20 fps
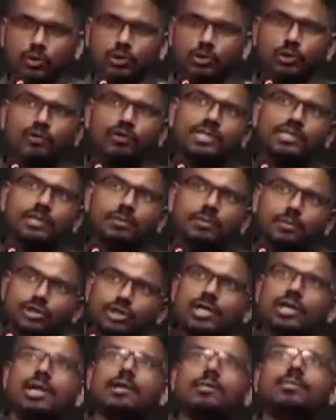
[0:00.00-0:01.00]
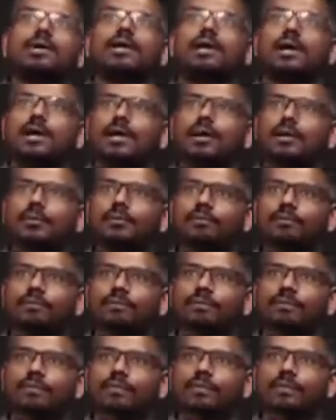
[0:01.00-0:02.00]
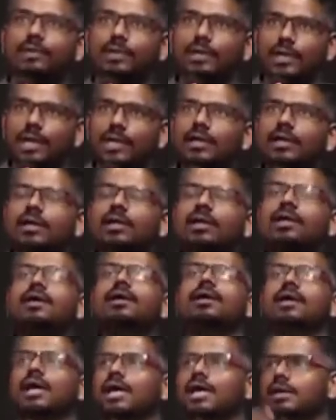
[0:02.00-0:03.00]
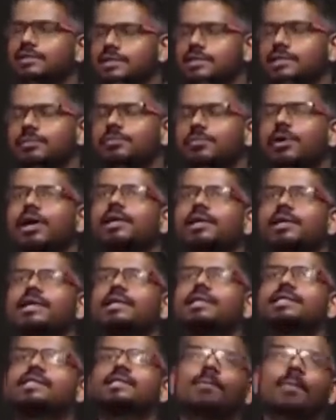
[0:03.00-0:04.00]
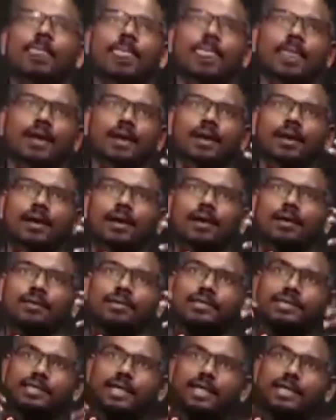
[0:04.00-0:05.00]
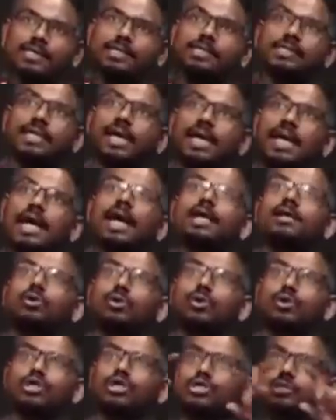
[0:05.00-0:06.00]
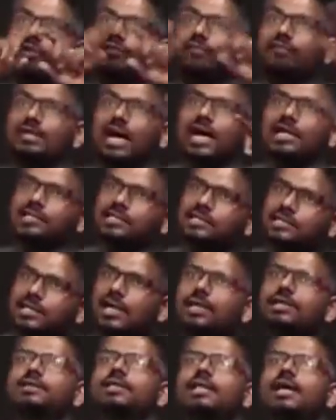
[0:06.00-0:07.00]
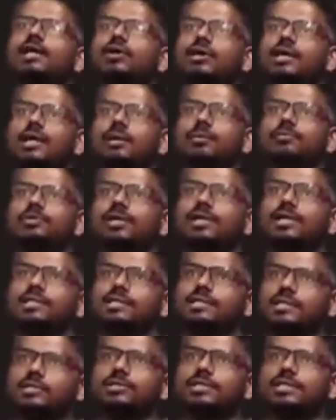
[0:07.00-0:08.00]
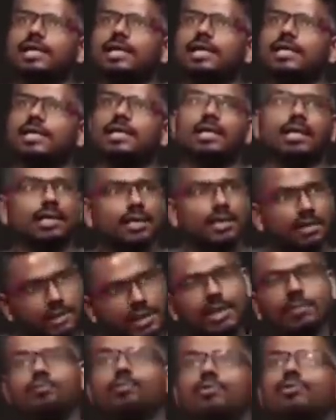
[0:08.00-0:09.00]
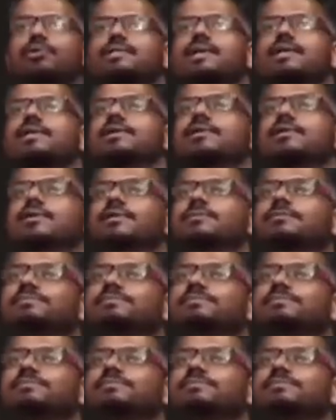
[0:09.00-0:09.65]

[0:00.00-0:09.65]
Usko wahan se push karna pada. Right? Anyways, the point is, since they had notions of casta in their communities and society, they imposed that here.